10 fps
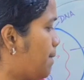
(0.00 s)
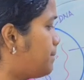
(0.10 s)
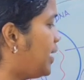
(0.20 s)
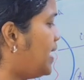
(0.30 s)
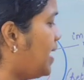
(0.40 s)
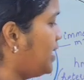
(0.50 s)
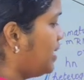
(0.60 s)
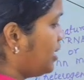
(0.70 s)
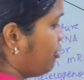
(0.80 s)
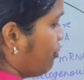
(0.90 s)
by
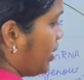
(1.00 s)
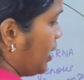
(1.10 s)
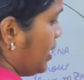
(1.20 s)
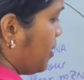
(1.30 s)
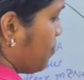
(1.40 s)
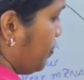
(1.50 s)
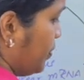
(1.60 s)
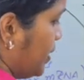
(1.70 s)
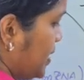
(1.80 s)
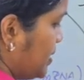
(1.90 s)
identifying
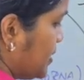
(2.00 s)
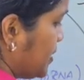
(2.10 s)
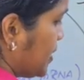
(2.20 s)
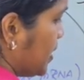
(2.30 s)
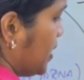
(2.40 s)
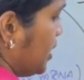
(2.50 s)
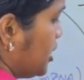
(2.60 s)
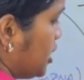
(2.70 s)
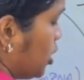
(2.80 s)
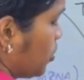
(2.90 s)
this
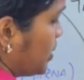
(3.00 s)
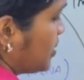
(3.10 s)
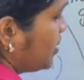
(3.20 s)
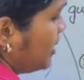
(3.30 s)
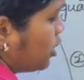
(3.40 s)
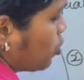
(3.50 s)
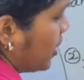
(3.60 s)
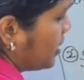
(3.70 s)
sequence. It is quite